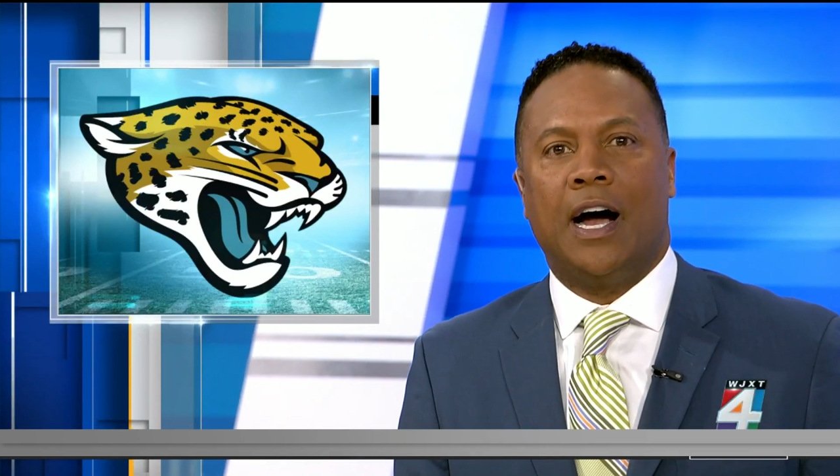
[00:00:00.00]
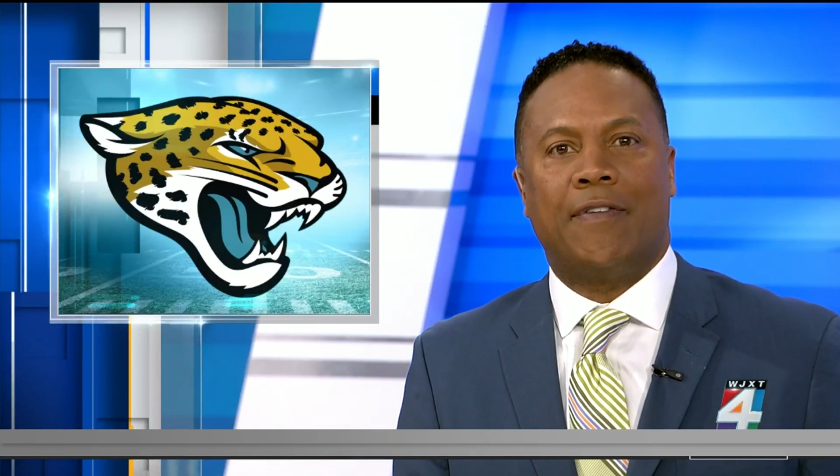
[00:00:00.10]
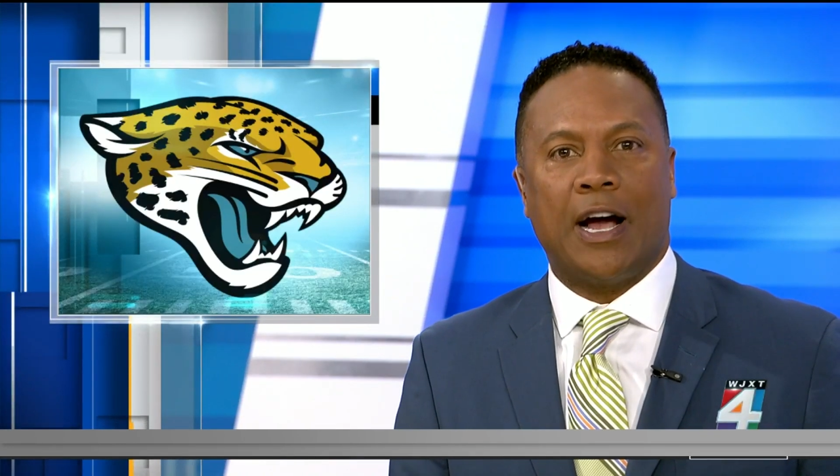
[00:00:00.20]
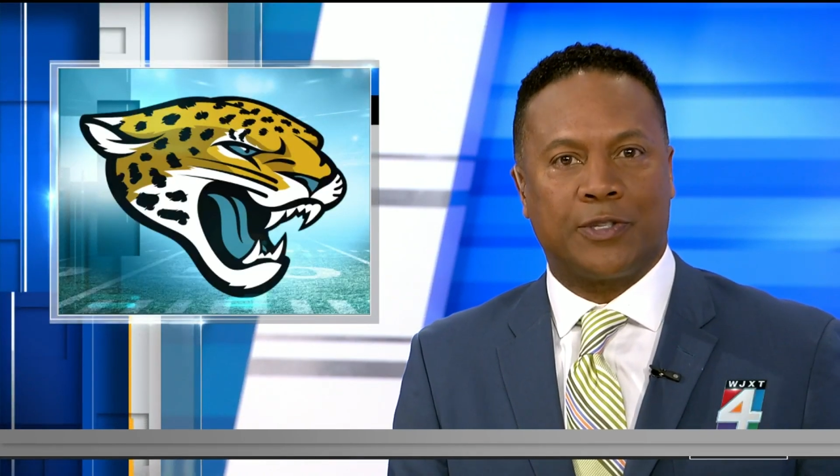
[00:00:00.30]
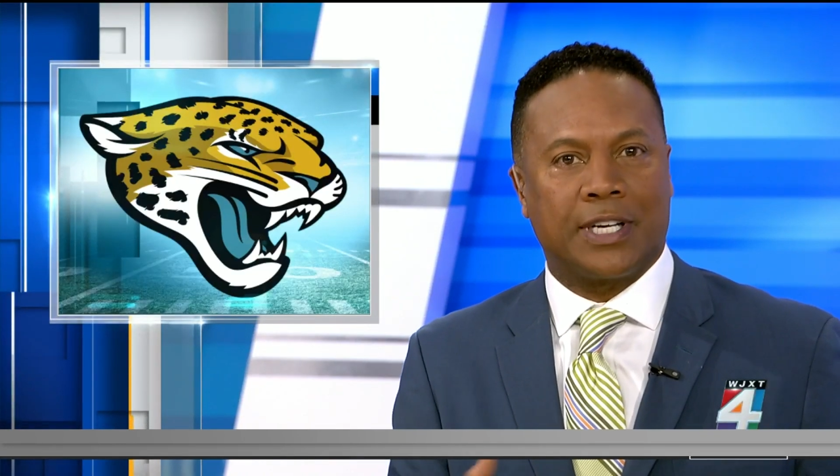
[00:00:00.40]

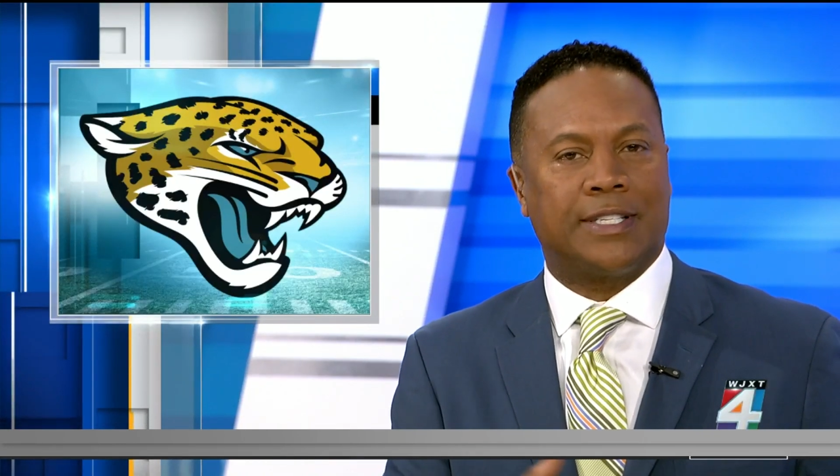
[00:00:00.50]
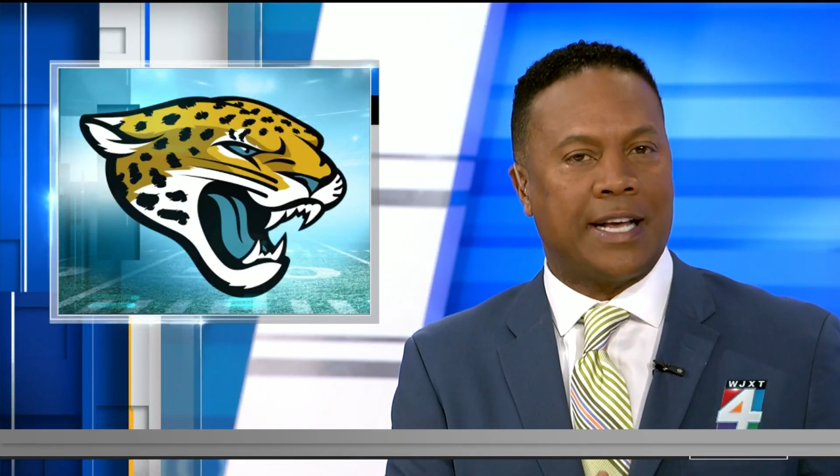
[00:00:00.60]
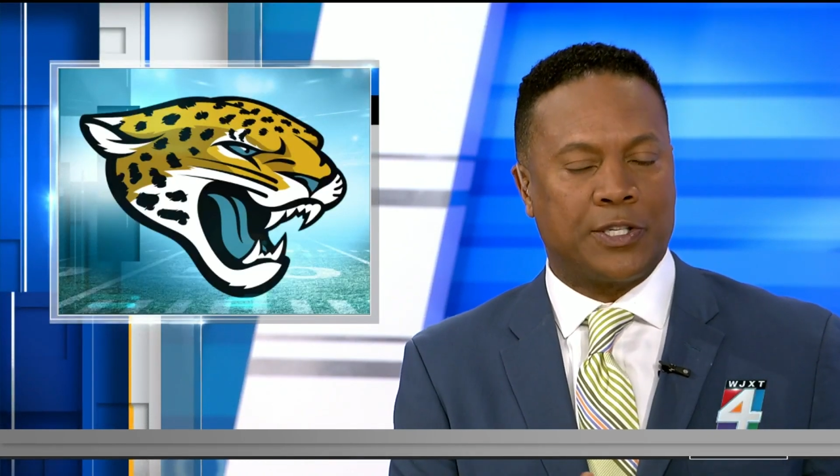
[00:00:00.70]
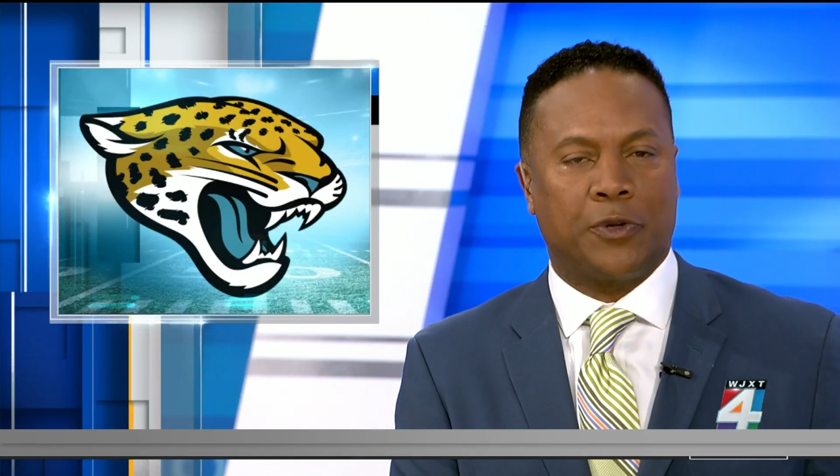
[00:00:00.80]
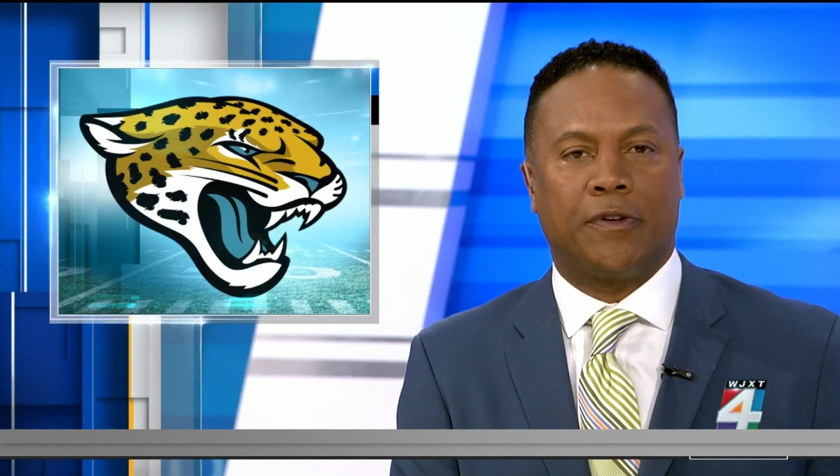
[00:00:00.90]
of how
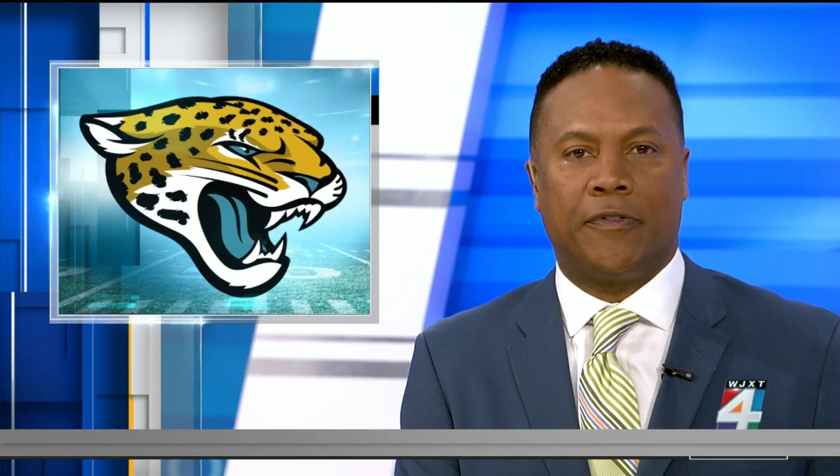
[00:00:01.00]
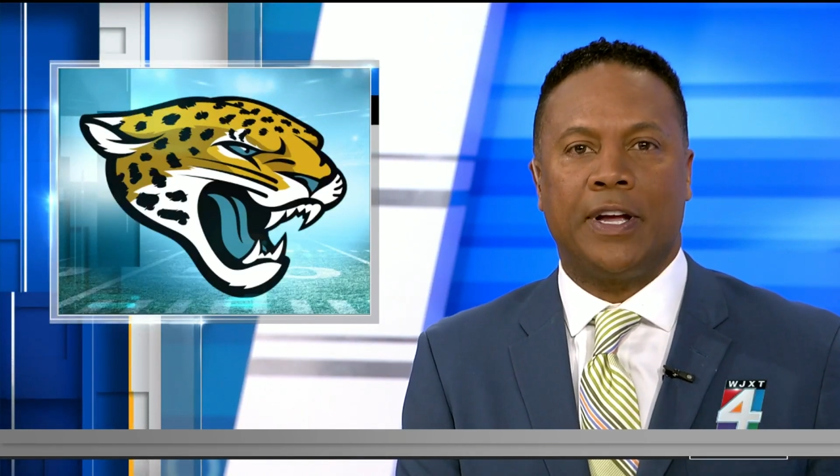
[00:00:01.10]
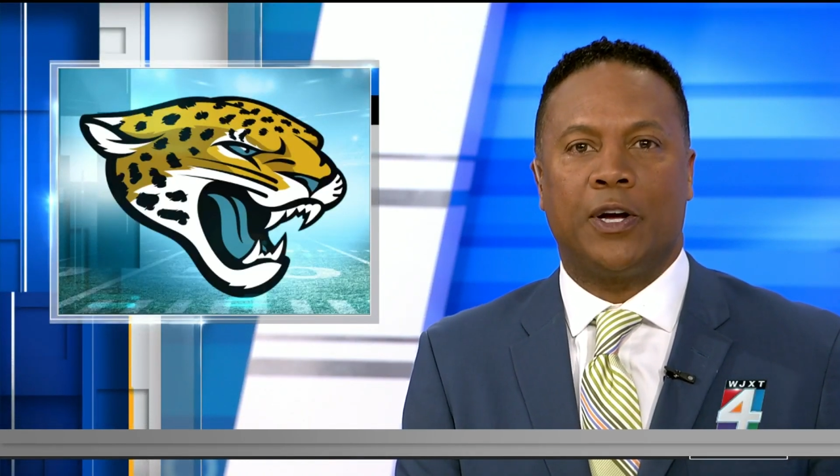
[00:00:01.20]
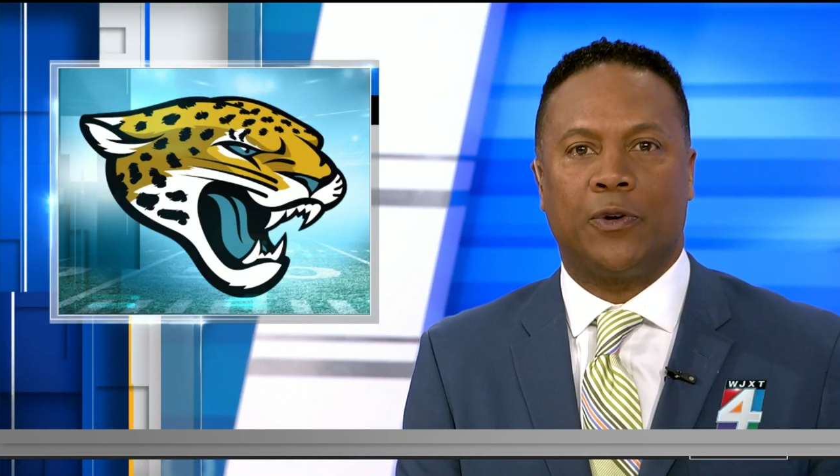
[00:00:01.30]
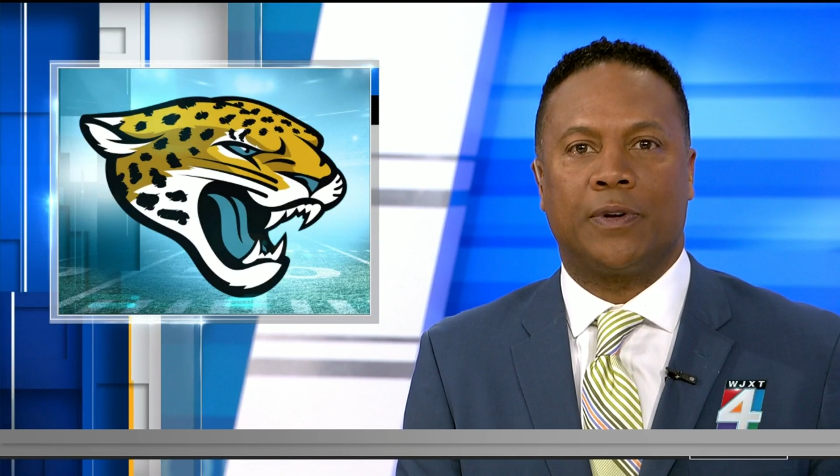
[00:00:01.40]
success on the
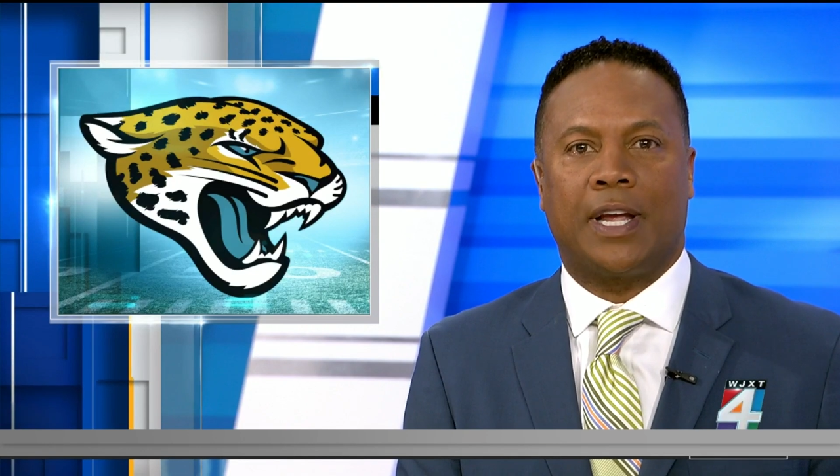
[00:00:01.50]
field